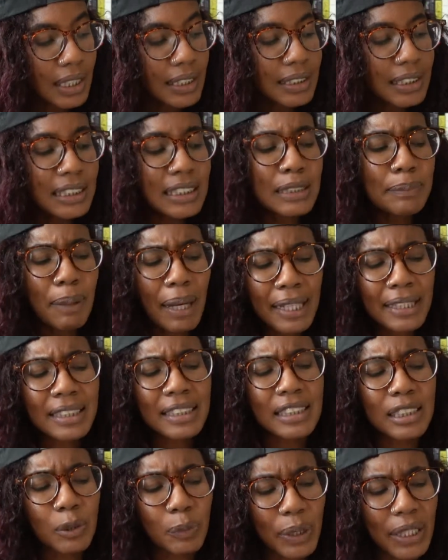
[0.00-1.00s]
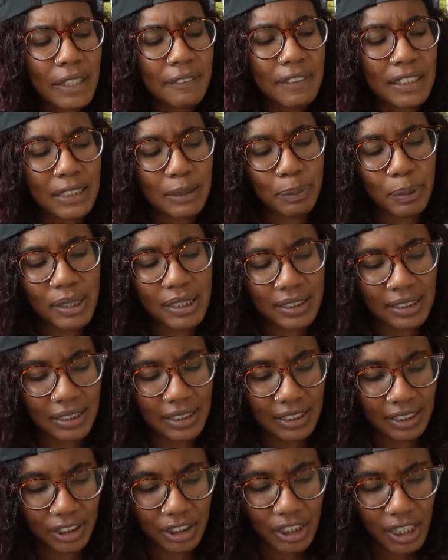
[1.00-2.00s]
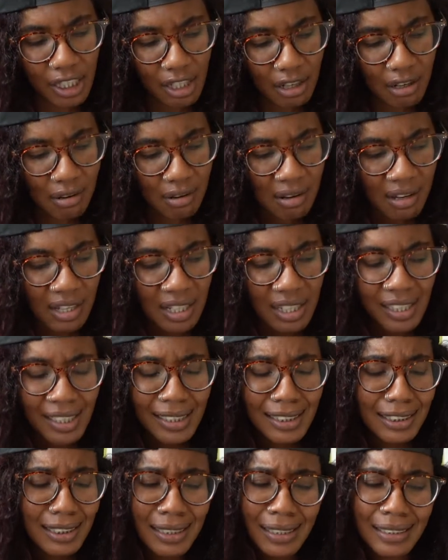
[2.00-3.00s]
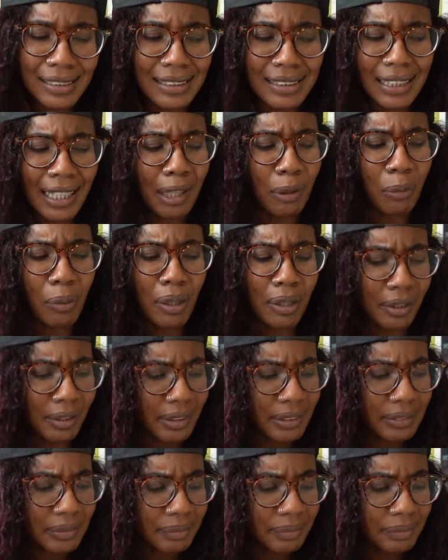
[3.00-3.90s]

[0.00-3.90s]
Despite the squeak of the springs in this chair, she doesn't say a word.